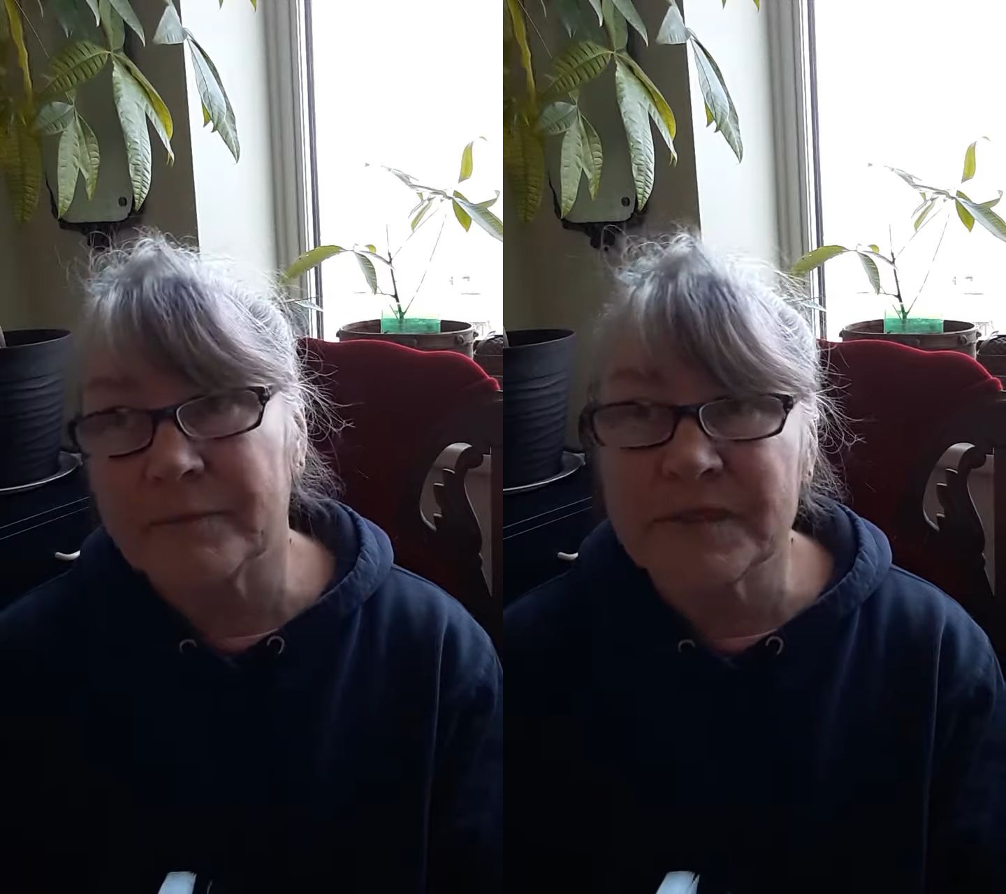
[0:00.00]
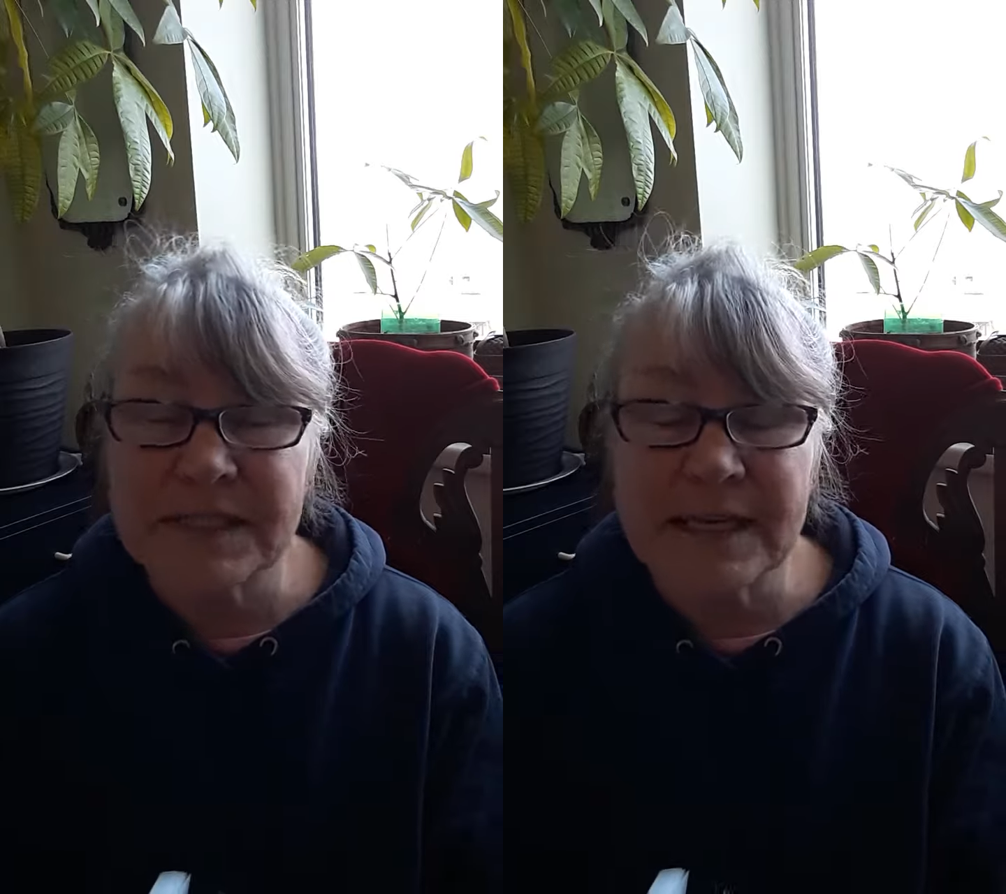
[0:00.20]

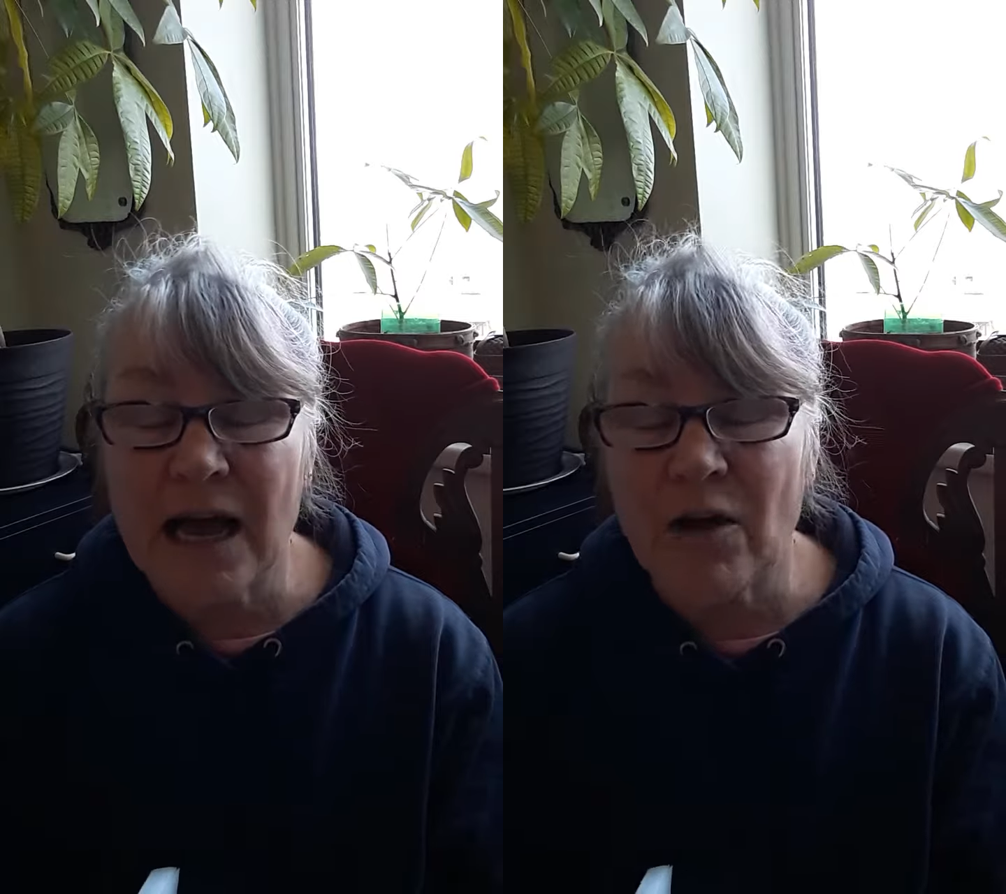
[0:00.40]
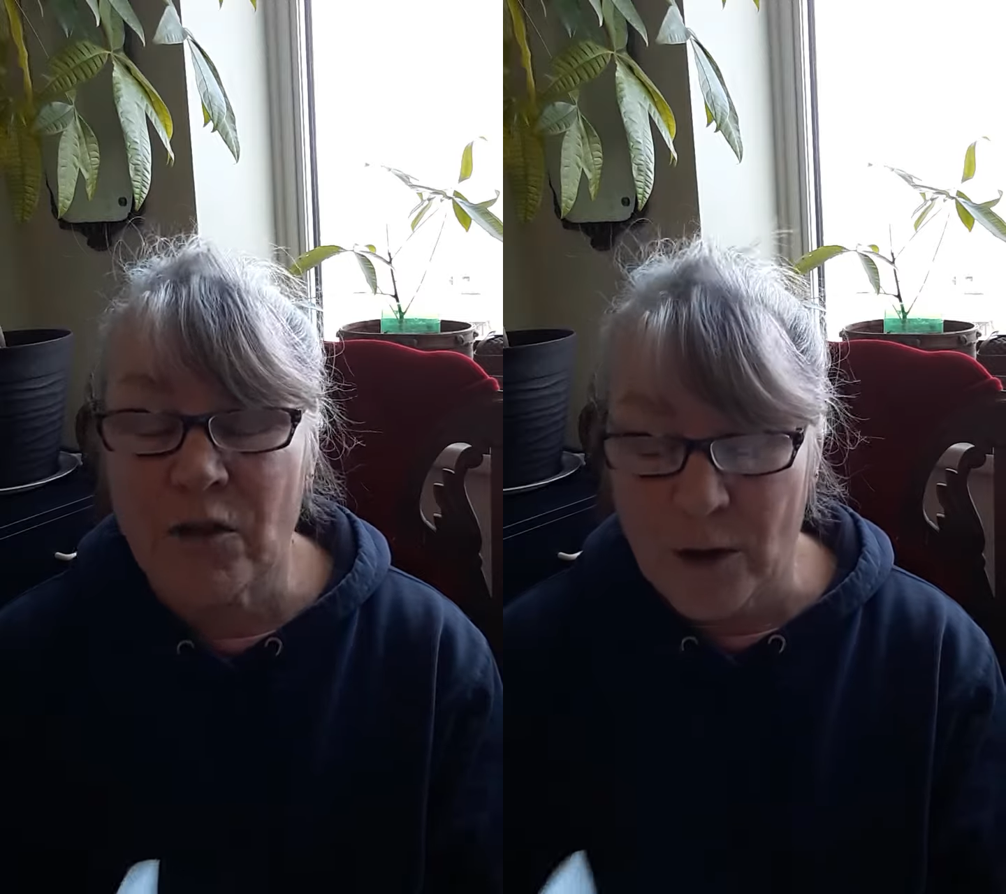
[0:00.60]
see
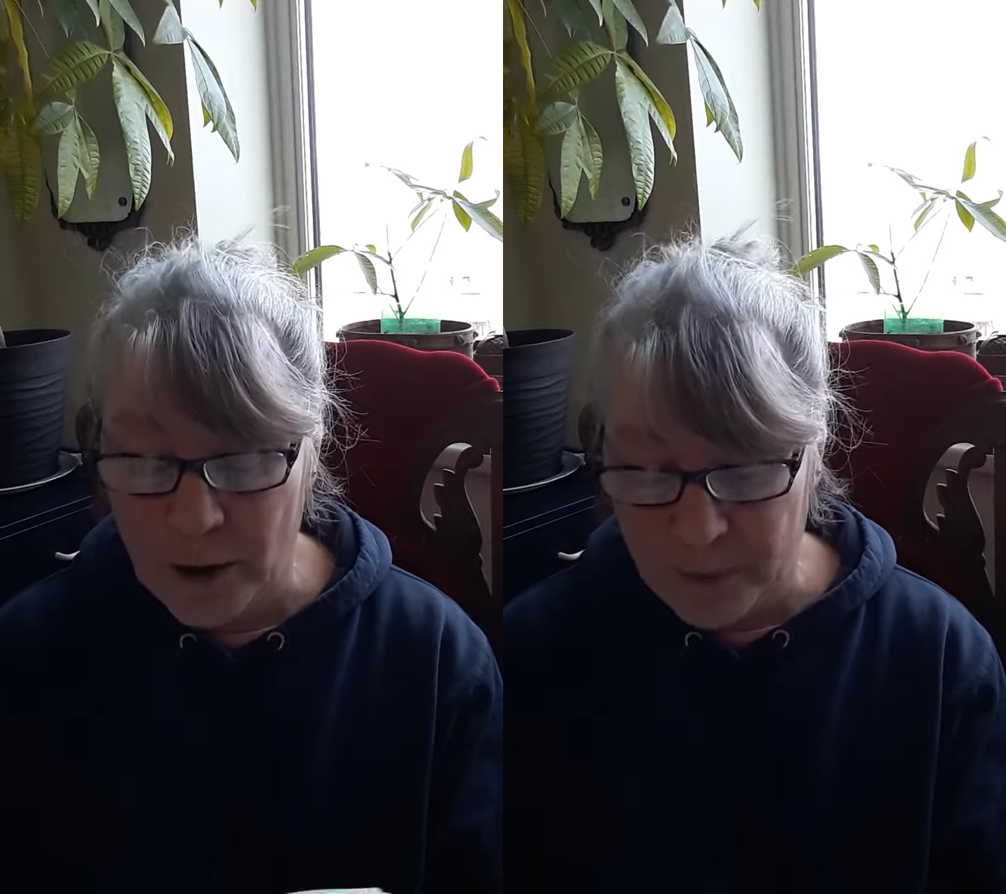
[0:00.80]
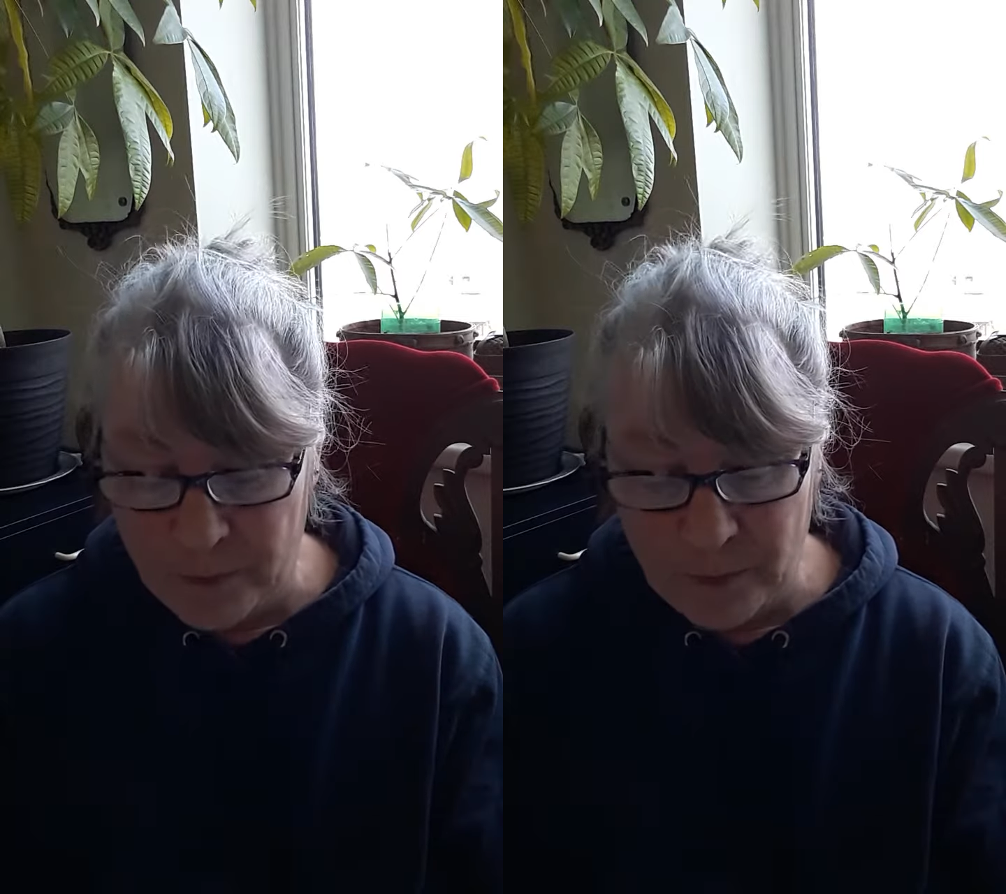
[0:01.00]
how
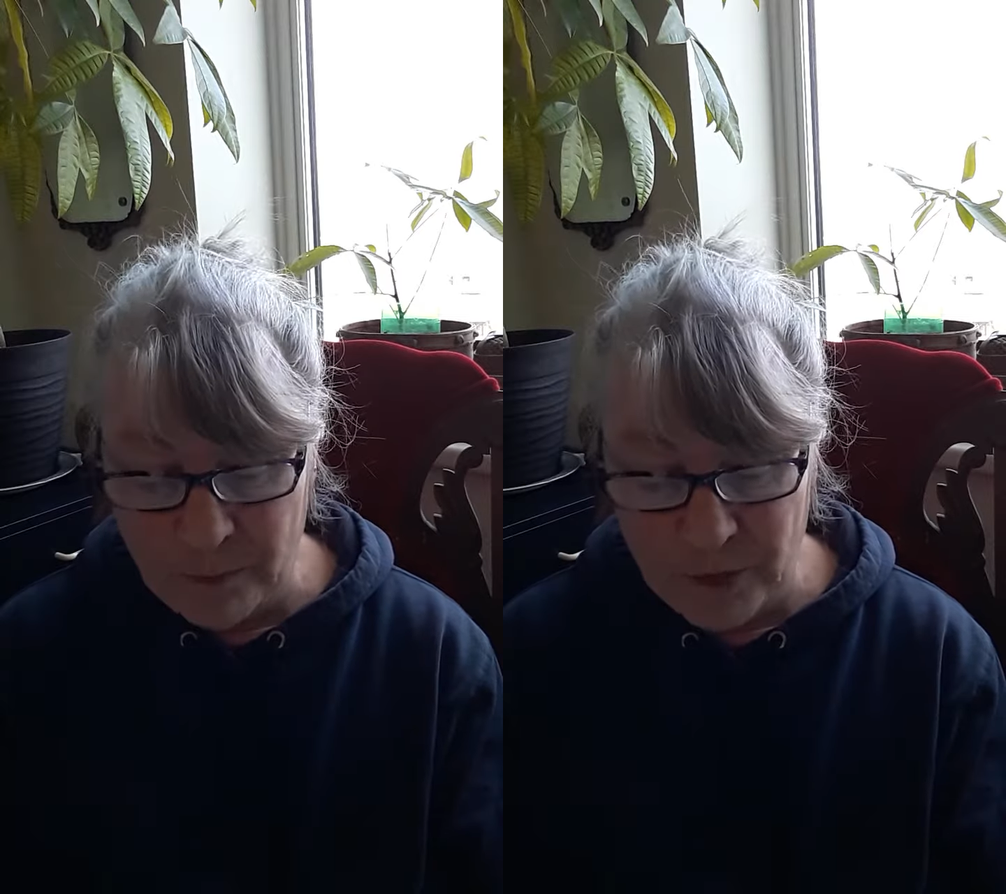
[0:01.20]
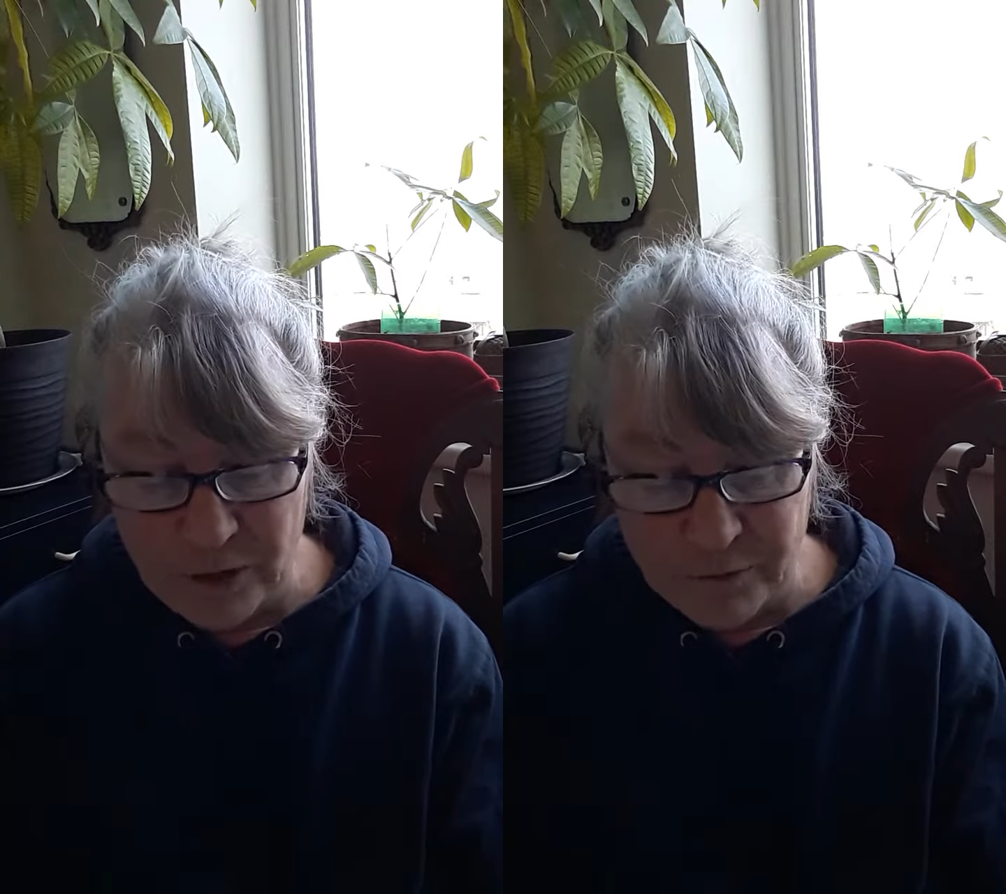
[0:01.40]
the